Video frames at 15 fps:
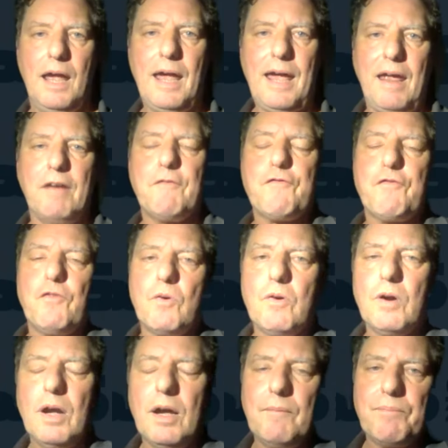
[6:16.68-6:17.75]
And
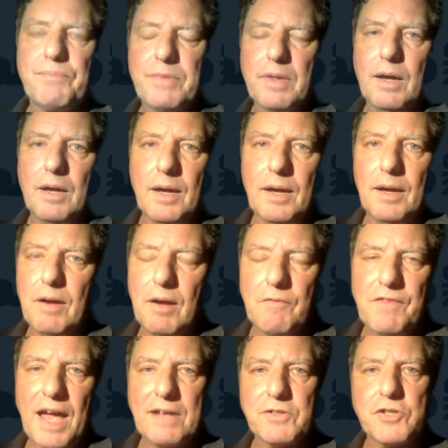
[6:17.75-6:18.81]
for a
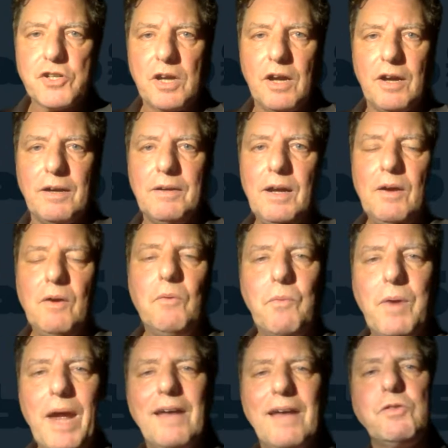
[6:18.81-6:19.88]
venture,
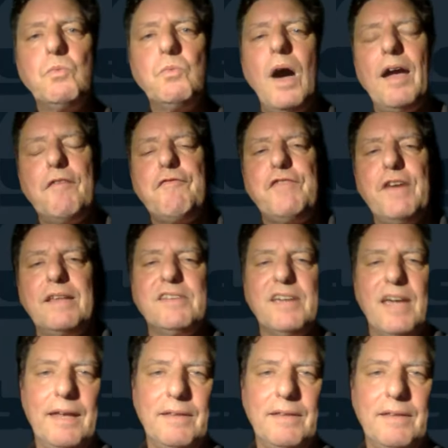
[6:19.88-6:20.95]
where do I fit
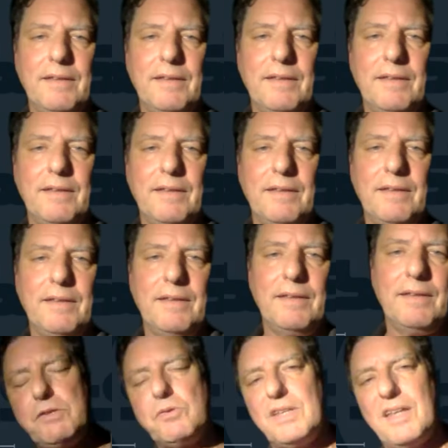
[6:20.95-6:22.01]
in? And that brings me
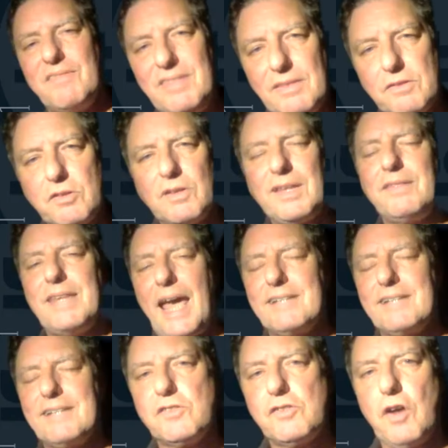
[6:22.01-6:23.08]
to the
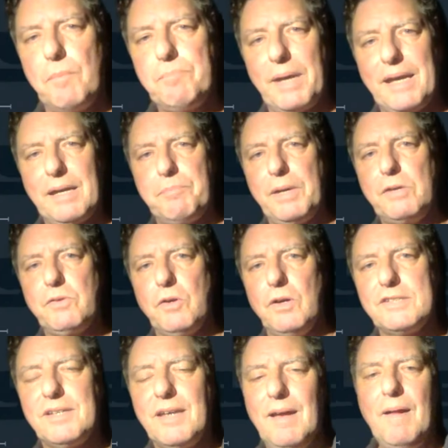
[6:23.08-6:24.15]
next topic,
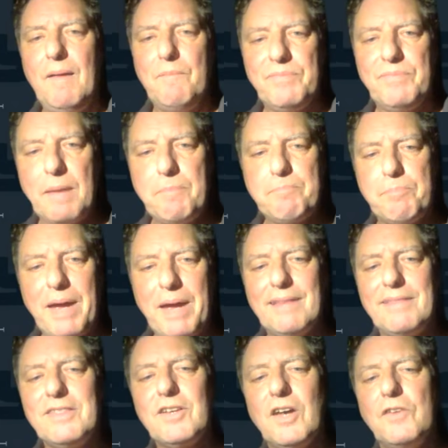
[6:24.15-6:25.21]
because
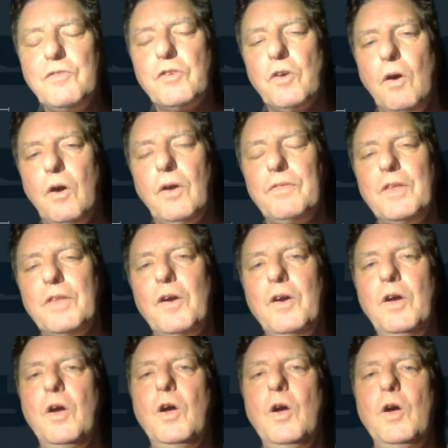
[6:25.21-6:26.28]
dependent on,
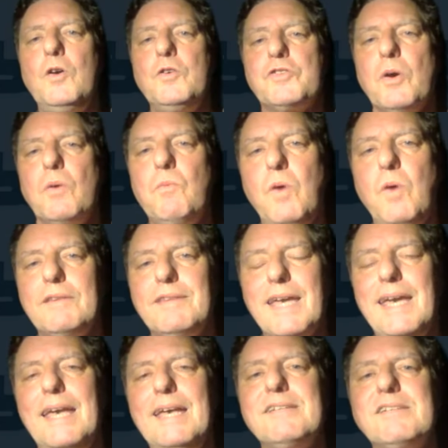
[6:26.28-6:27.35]
so what
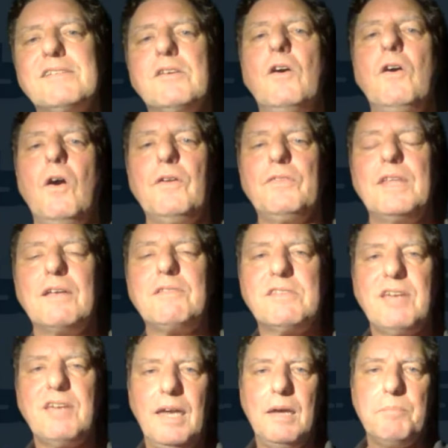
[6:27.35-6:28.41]
is on the
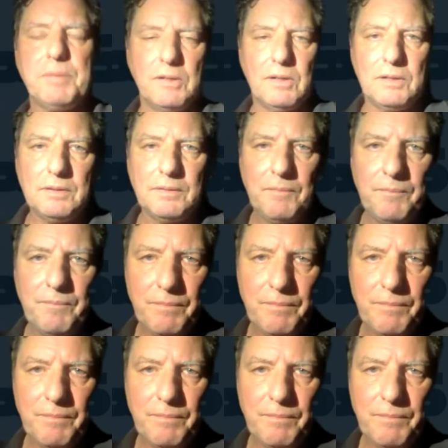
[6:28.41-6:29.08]
table,